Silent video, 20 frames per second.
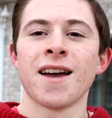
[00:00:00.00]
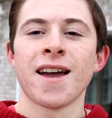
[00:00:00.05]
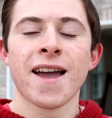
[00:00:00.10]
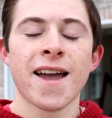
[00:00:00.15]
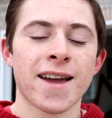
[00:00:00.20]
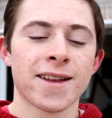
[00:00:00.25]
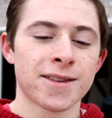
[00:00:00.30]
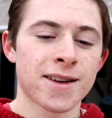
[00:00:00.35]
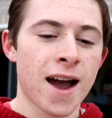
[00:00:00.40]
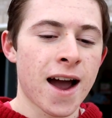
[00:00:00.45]

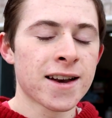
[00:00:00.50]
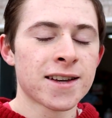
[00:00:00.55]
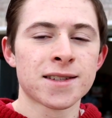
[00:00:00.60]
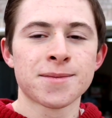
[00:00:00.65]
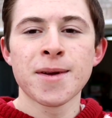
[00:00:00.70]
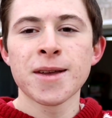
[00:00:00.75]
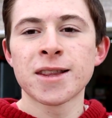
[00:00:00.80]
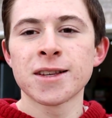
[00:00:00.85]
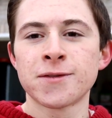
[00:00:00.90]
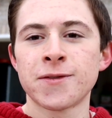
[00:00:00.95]
and I just
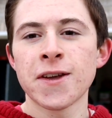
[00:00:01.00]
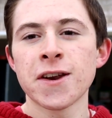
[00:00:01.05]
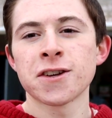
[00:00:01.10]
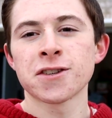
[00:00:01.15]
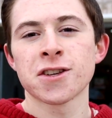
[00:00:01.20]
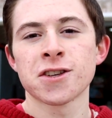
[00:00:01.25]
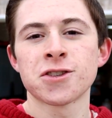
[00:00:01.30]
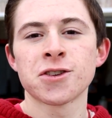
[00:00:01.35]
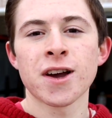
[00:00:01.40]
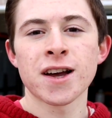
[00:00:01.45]
make these
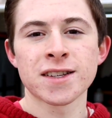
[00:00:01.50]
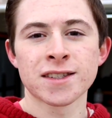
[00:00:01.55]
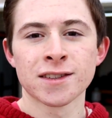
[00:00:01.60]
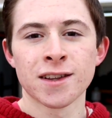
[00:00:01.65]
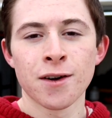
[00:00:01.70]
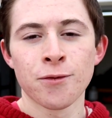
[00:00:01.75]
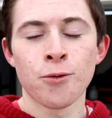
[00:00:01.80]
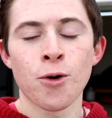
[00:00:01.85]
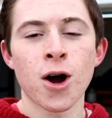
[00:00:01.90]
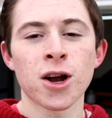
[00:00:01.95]
videos because you guys
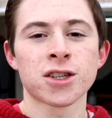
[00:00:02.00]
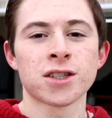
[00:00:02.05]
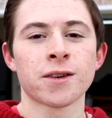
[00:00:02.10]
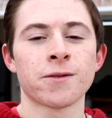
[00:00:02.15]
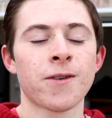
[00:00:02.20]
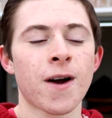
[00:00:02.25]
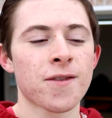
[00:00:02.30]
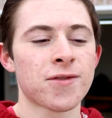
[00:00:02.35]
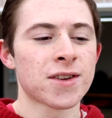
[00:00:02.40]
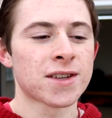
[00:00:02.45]
love watching
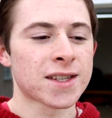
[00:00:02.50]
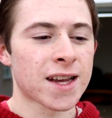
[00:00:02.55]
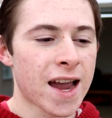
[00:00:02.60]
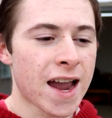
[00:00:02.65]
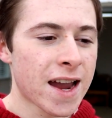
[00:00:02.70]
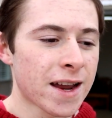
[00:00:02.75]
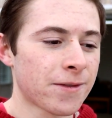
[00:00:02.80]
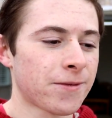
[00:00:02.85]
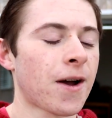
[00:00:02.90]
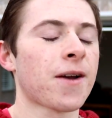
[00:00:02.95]
5 things I
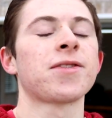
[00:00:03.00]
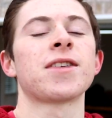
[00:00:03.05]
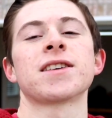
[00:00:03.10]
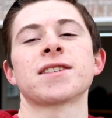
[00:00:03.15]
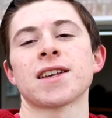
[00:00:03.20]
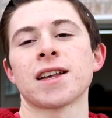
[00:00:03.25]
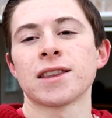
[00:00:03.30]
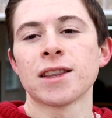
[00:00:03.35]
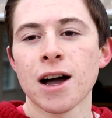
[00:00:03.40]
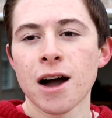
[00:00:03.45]
hate, 5
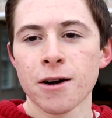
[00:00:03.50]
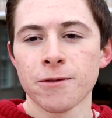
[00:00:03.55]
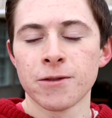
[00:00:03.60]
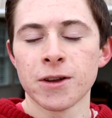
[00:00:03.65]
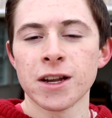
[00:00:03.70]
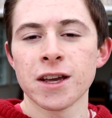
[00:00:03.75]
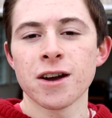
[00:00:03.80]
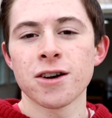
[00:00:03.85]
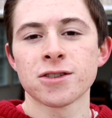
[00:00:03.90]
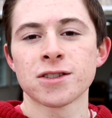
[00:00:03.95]
things I love
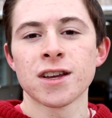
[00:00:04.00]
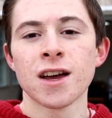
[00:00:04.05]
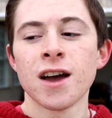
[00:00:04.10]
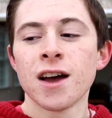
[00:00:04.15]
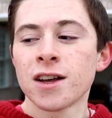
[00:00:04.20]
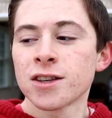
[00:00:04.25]
videos.